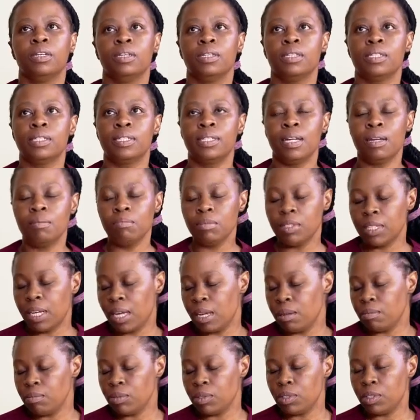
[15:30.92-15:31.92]

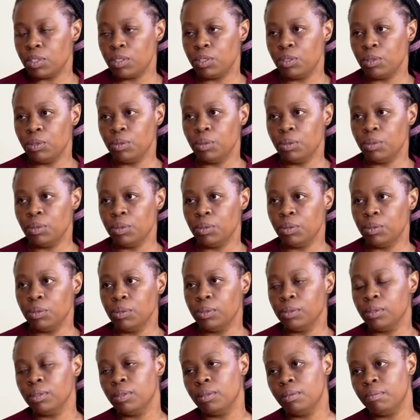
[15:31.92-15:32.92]
sometimes
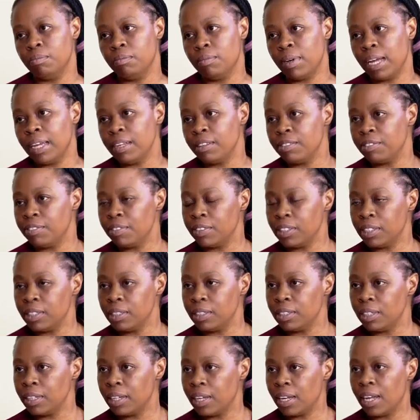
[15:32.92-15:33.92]
you might
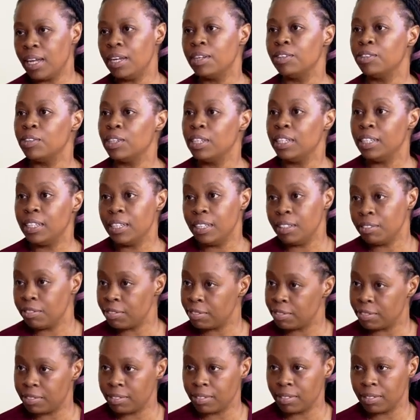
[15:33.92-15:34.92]
feel a relief.
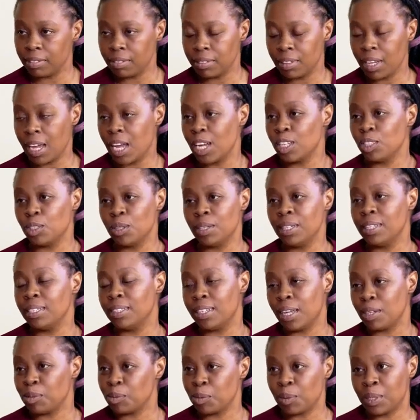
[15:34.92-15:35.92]
Actually,
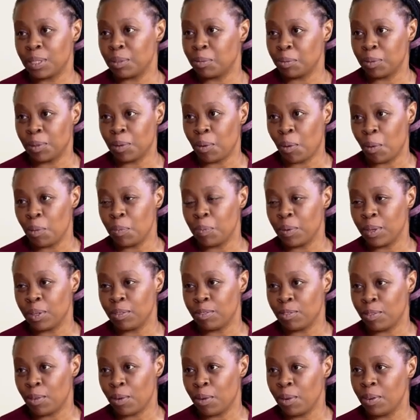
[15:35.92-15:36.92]
that's what we're hoping
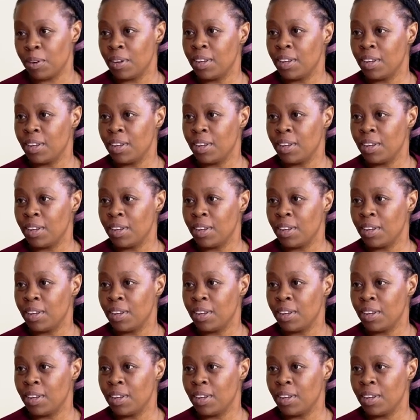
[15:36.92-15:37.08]
for,